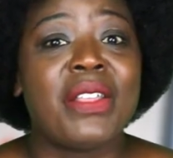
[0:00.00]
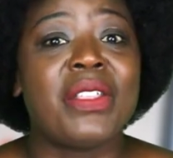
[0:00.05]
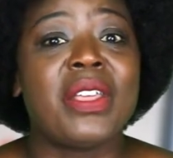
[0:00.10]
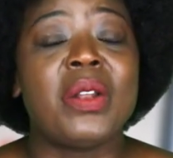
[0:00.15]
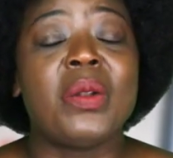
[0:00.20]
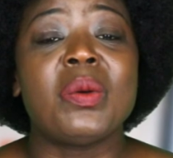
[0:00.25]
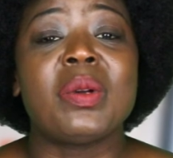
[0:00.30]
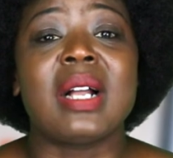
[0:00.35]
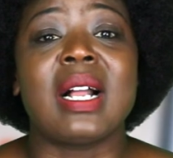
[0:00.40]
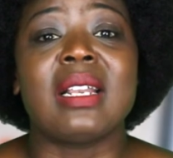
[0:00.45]

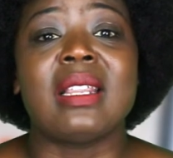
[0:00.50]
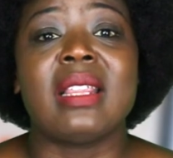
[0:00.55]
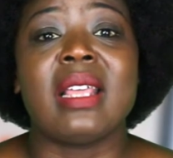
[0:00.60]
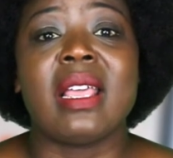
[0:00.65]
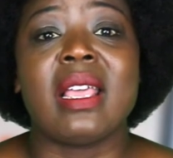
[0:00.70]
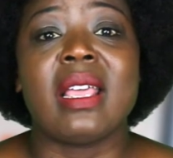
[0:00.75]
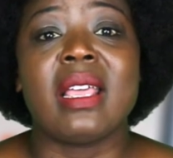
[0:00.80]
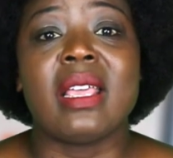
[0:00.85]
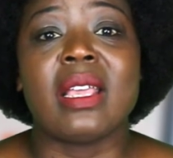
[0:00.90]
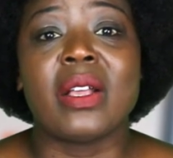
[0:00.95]
They look at
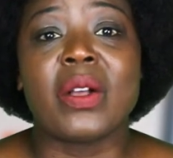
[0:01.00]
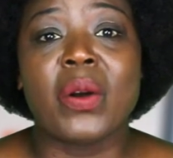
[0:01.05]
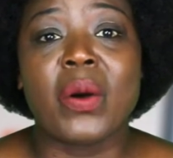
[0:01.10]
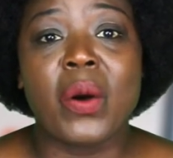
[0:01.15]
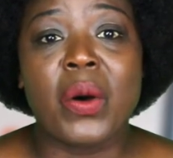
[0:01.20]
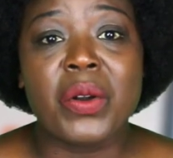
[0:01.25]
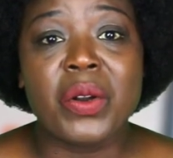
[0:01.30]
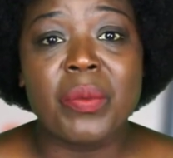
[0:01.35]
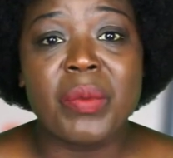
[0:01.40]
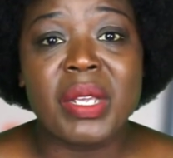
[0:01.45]
the
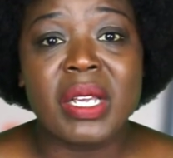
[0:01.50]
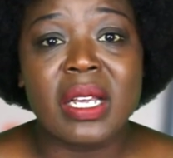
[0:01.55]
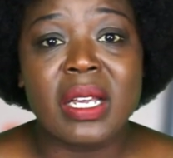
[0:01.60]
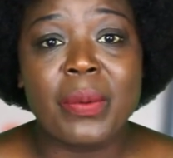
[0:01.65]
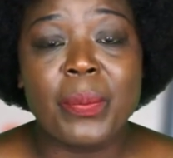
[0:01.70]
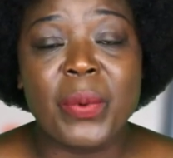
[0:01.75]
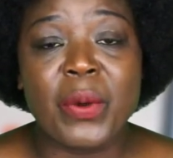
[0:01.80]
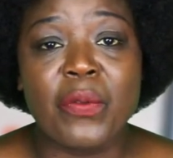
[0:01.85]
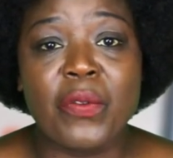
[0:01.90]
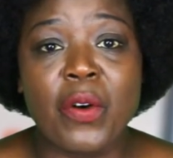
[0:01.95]

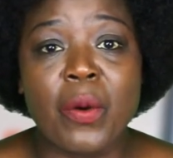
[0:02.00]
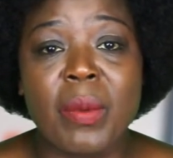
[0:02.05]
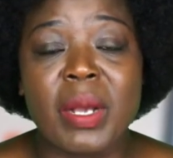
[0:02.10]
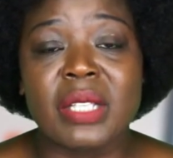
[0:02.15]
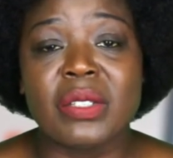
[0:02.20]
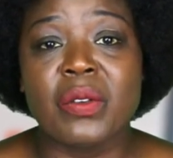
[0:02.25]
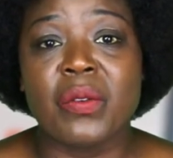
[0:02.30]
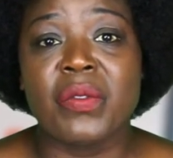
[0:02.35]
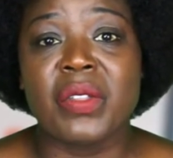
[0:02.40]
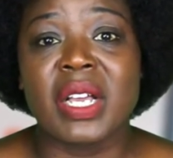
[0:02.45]
economic
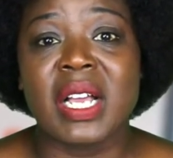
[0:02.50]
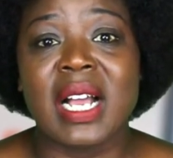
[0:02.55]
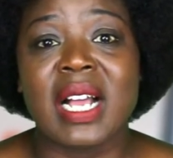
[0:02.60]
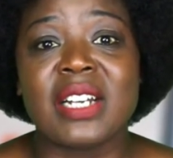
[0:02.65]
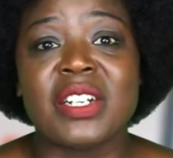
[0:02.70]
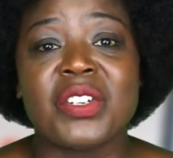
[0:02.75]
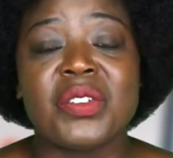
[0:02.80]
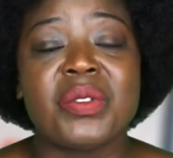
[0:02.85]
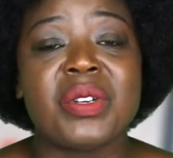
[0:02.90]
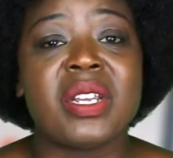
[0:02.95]
performance of the
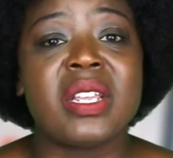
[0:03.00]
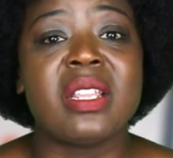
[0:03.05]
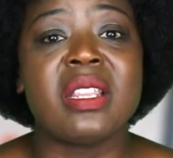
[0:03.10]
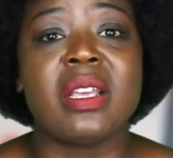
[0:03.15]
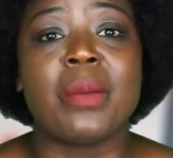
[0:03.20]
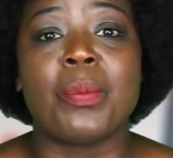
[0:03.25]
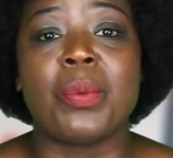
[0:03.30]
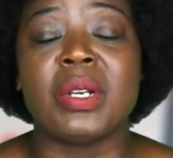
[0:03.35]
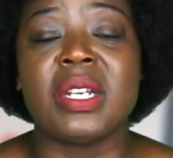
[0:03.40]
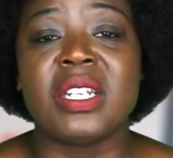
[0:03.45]
country,
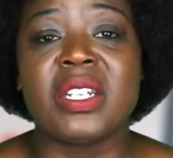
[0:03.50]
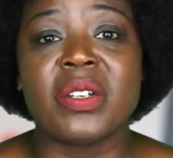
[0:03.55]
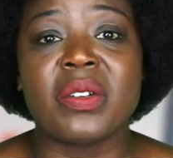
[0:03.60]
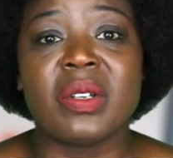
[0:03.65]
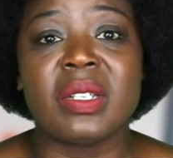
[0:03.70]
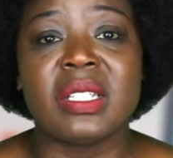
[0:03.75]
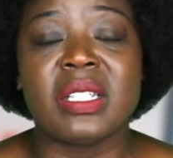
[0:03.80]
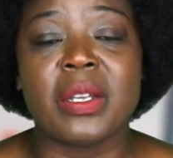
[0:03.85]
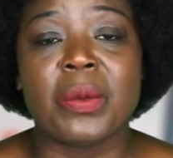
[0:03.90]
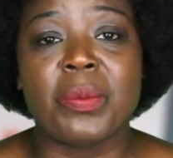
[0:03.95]
the
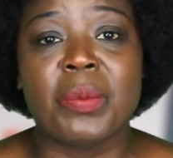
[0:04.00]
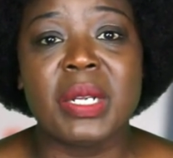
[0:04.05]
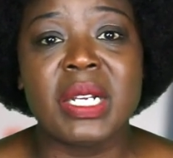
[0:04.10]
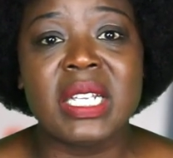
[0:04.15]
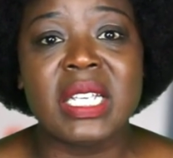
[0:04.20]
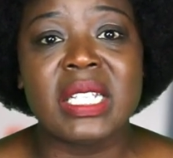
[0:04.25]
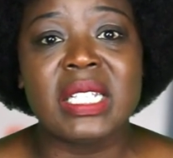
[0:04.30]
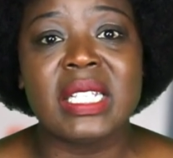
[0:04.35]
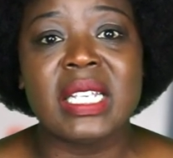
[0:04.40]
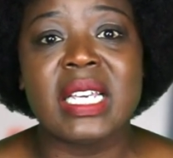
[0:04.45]
political
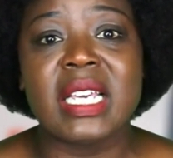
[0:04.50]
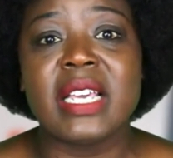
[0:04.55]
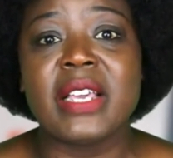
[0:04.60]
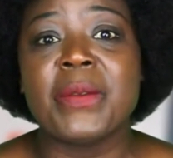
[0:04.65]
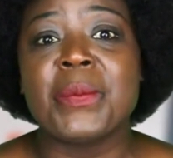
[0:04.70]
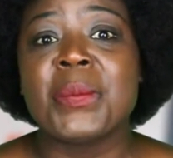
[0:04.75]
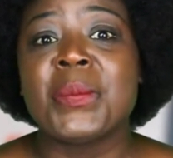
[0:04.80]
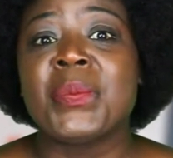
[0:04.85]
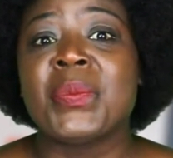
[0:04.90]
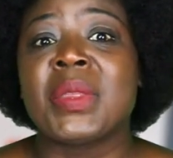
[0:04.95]

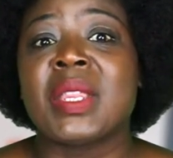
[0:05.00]
stability,